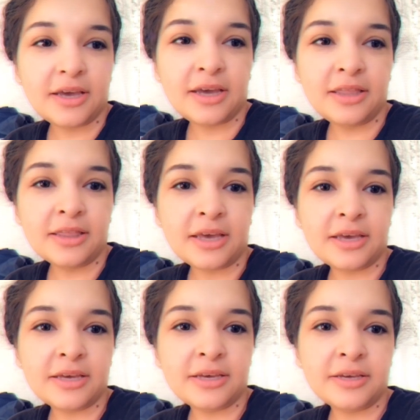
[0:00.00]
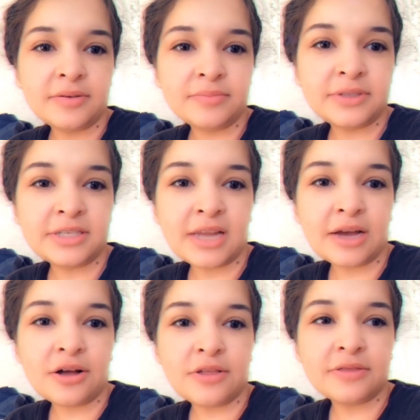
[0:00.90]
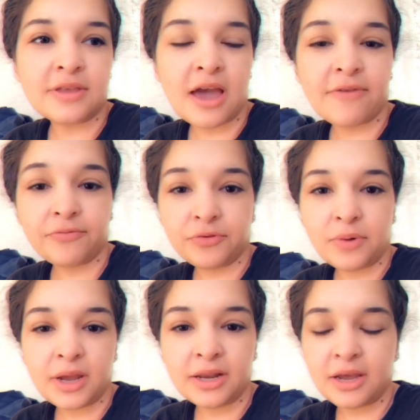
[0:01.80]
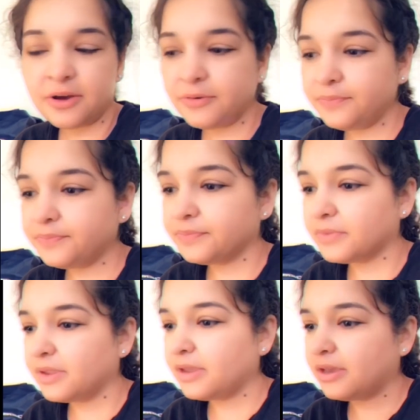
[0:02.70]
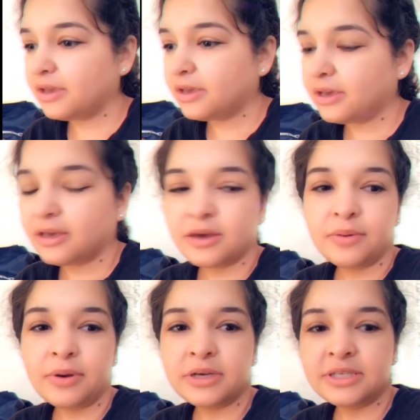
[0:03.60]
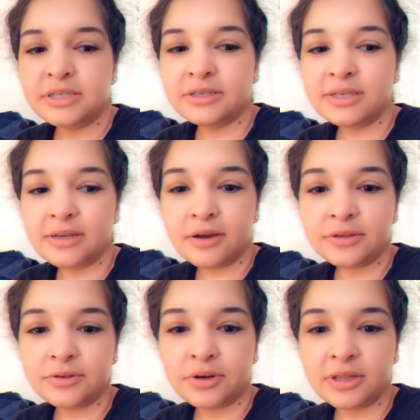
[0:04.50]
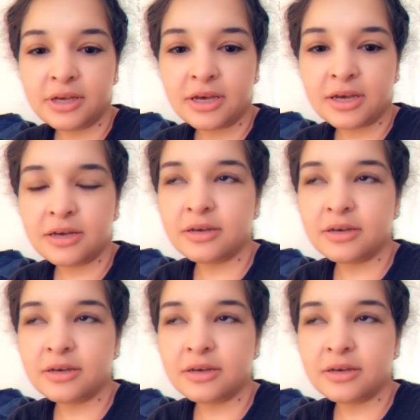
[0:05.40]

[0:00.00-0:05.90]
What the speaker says: and let him snack on that for right now while he's still sitting on the toilet.